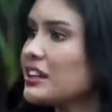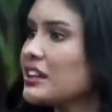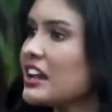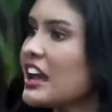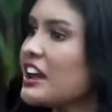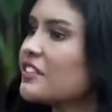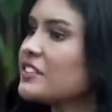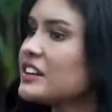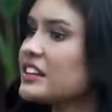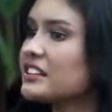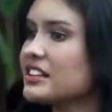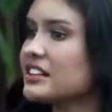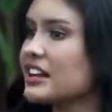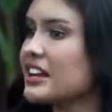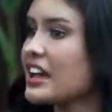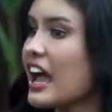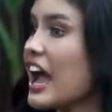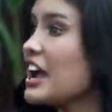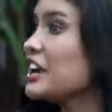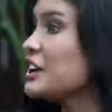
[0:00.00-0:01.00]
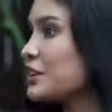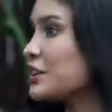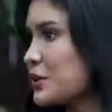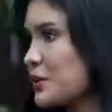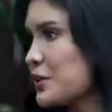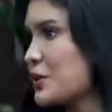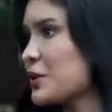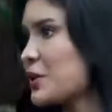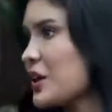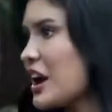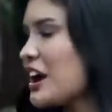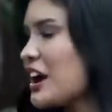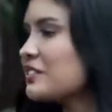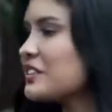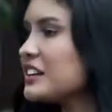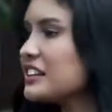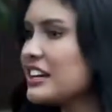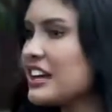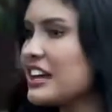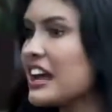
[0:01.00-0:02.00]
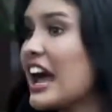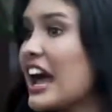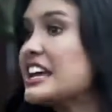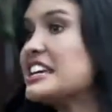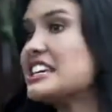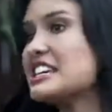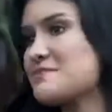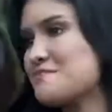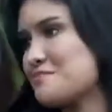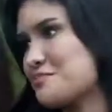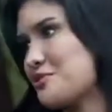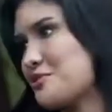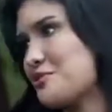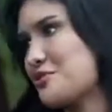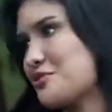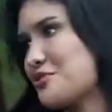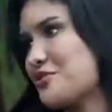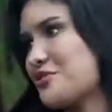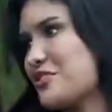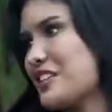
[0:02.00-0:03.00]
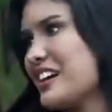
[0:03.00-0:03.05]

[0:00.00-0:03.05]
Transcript: But every day I grow, every day I improve,